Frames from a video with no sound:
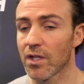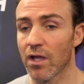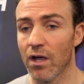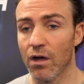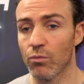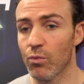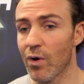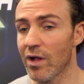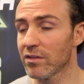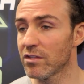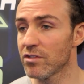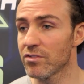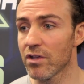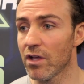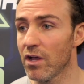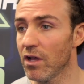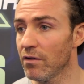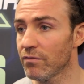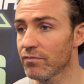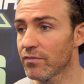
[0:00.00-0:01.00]
Oh, well
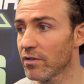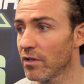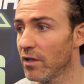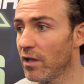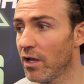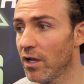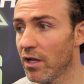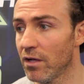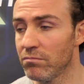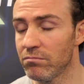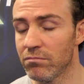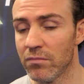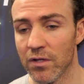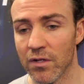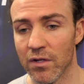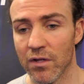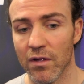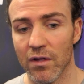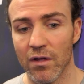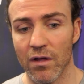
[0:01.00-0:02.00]
deserved. A
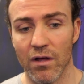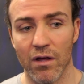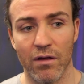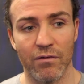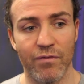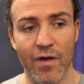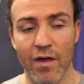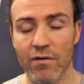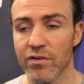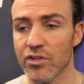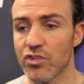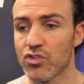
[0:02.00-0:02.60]
very